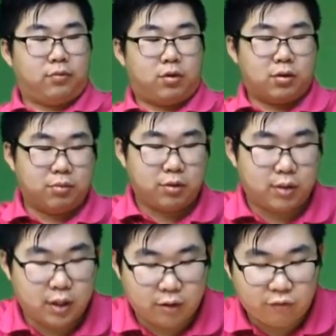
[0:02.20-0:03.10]
Welcome to
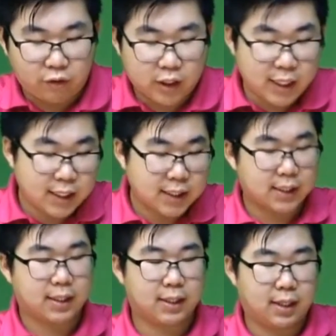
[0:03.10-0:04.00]
another Foot
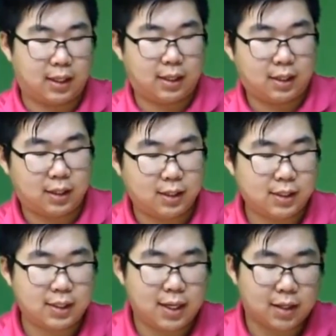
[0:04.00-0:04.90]
Geeks.
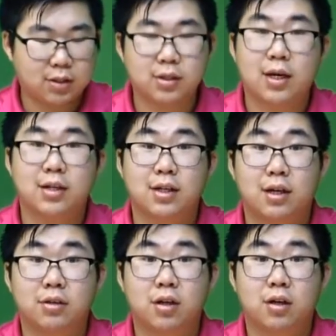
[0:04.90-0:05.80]
This is the exercise that
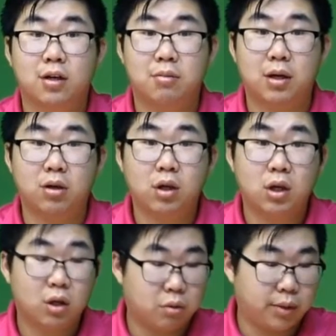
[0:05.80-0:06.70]
I was talking about,
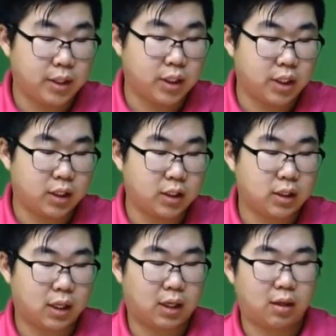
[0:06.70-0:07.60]
which is
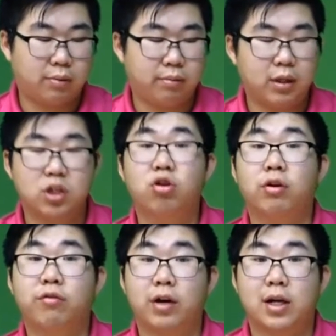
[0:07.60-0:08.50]
the
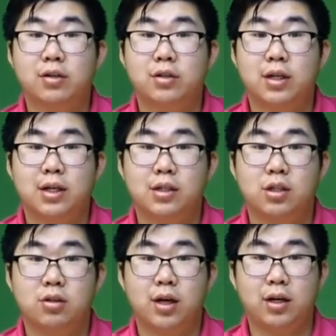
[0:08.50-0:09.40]
short foot exercise
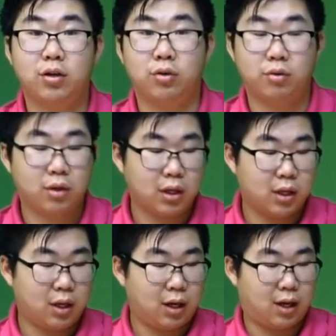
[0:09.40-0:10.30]
to try to
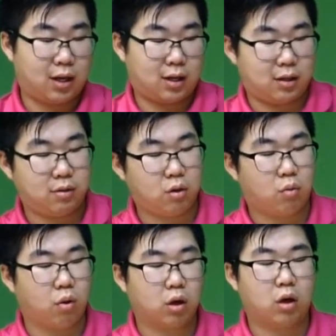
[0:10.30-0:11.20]

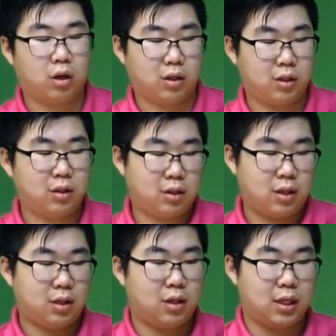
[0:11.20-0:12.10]
work on
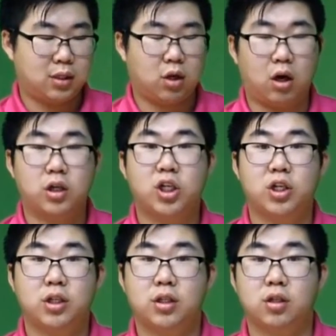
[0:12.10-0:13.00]
these
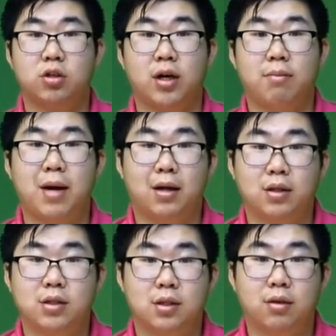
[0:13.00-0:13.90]
arches and try to
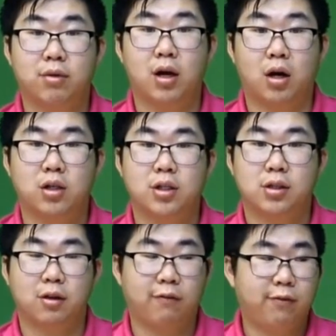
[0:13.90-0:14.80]
balance the three arches
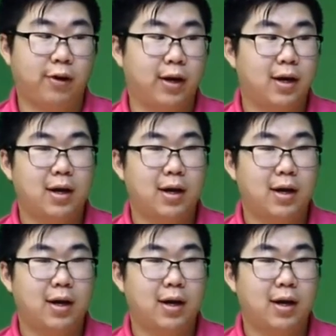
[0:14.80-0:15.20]
in the foot.